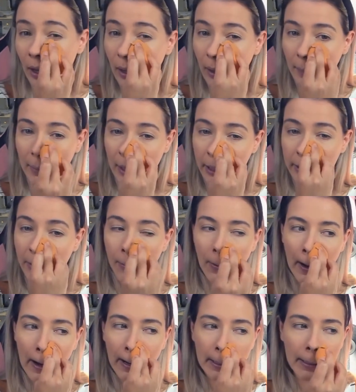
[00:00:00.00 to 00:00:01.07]
and you
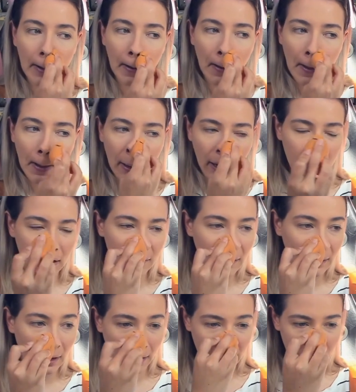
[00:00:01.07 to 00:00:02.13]
want kind of
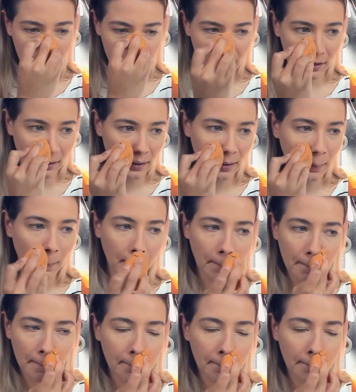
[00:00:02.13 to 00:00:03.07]
a lighter feeling